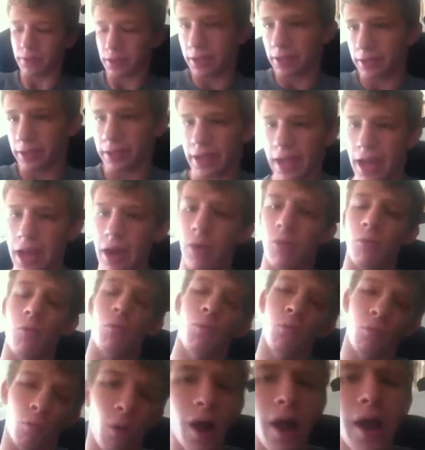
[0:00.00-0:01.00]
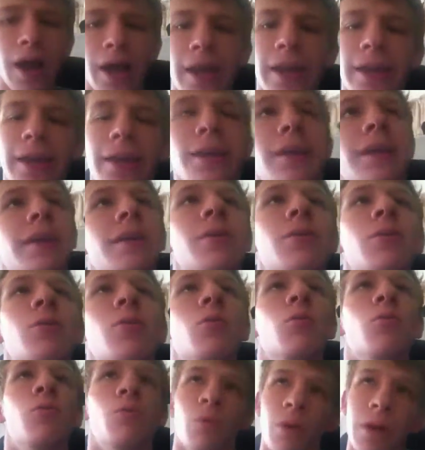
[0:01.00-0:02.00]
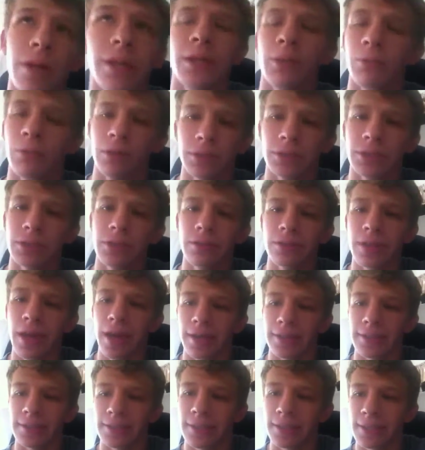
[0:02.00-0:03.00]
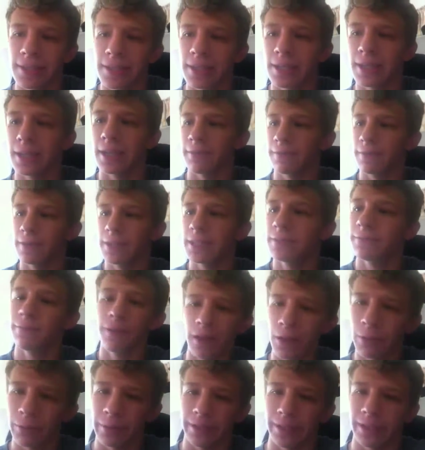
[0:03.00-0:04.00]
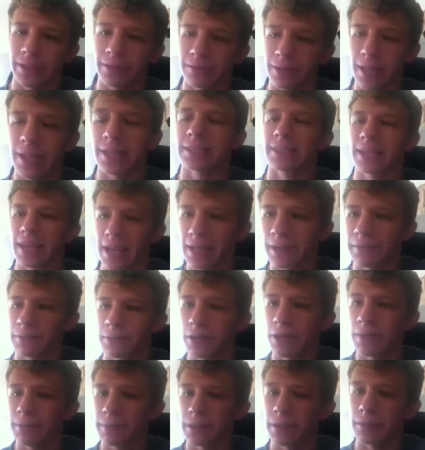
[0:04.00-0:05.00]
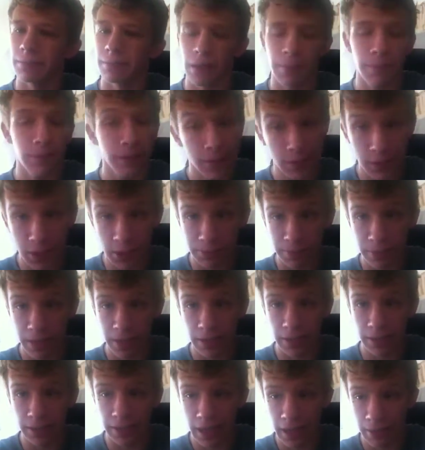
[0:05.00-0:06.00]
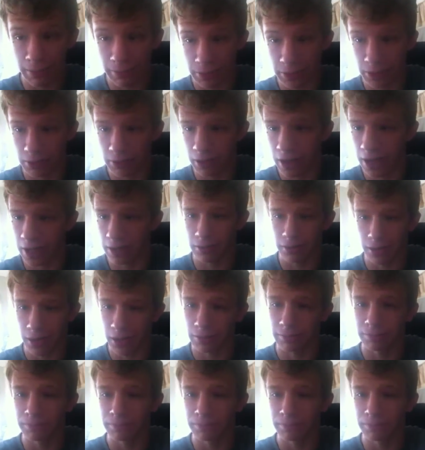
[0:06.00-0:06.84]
Now, why would he want to do that if he's following you? That's kind of creepy. Maybe he's just playing a game with you. I don't know.